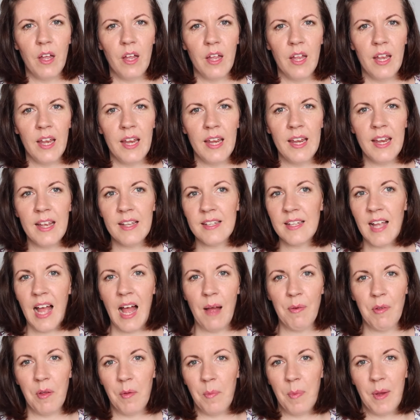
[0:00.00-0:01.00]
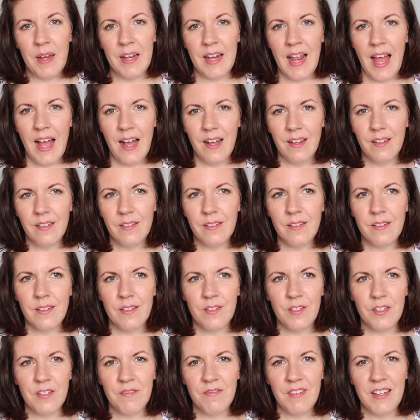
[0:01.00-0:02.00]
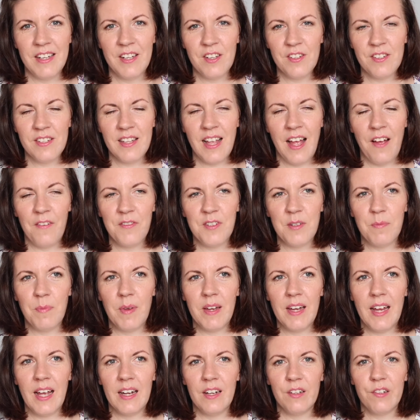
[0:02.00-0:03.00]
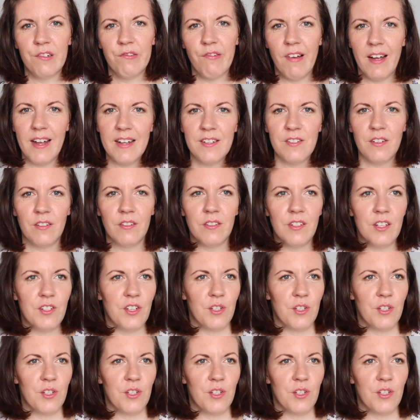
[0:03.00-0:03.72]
He is happy being held. He doesn't have to be kind of cradled.